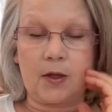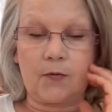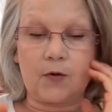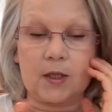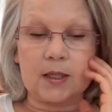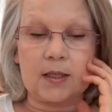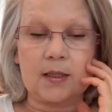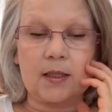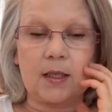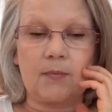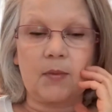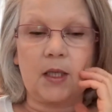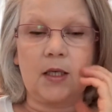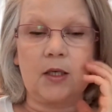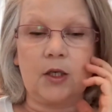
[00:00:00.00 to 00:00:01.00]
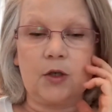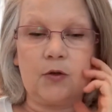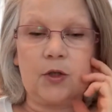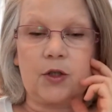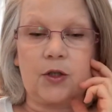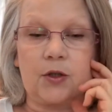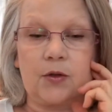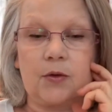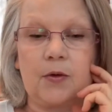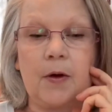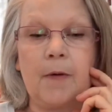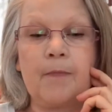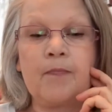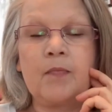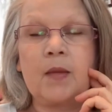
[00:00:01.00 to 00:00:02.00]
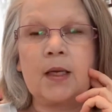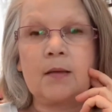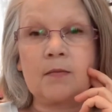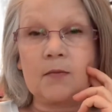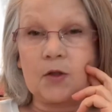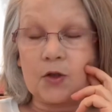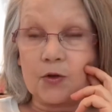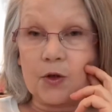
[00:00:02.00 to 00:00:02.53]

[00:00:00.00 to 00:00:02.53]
If this is something new to you, do